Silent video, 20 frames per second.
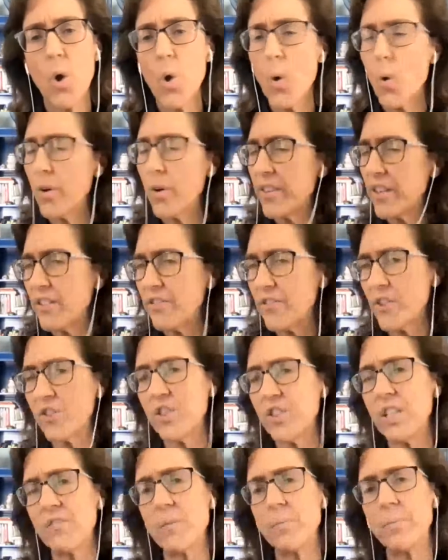or the
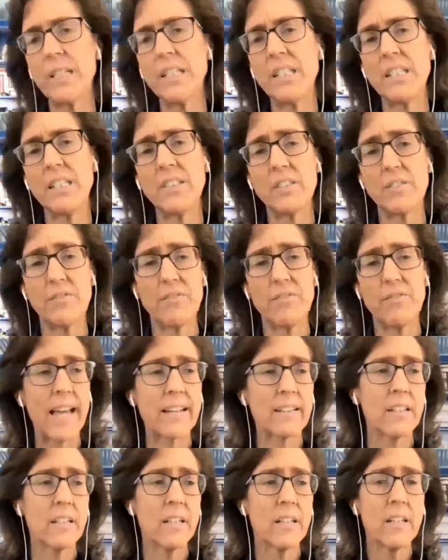diversity of opinion is
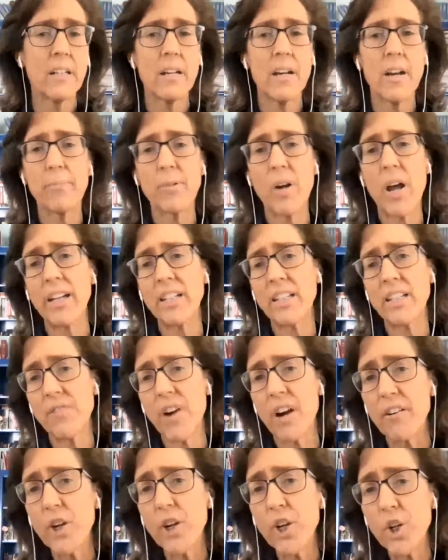a product of
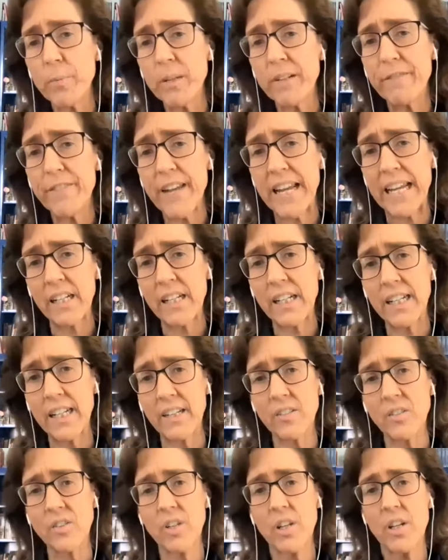our human
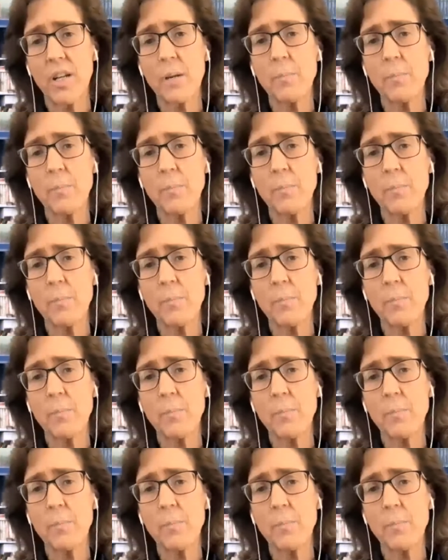failings,